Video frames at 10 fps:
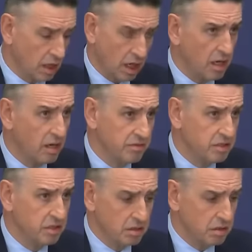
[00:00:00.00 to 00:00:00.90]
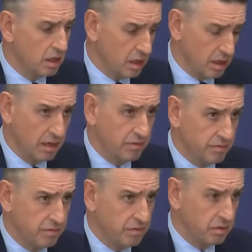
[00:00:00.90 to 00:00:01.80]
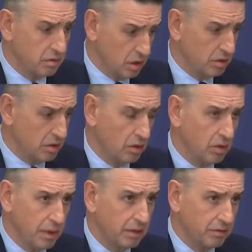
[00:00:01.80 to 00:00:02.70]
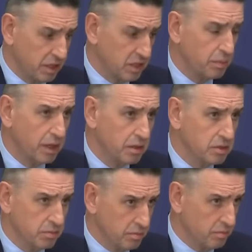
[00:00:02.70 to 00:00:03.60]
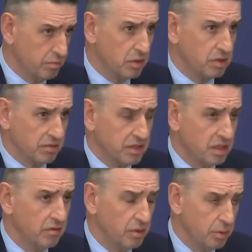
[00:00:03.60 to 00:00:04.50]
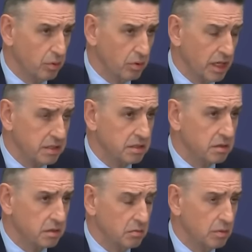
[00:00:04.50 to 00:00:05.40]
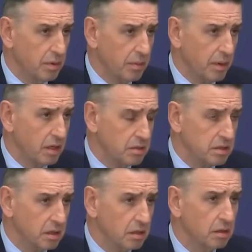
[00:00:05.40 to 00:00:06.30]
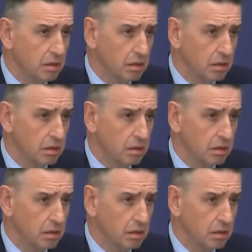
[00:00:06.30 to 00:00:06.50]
I have known about these bugs because I've seen the report, yes, would be my answer.